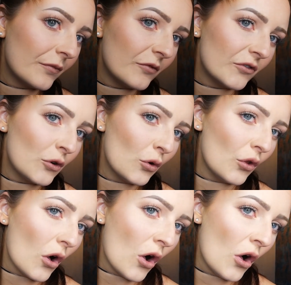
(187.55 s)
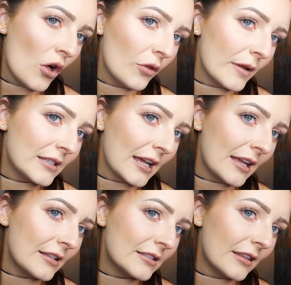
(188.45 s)
roll all the way
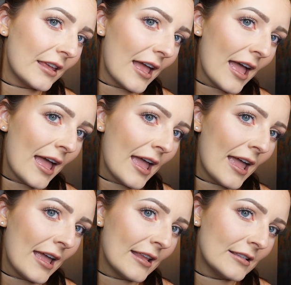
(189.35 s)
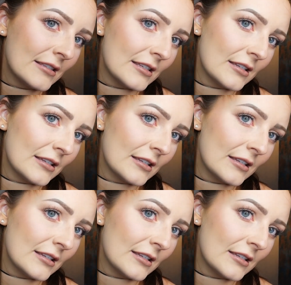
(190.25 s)
down to the end,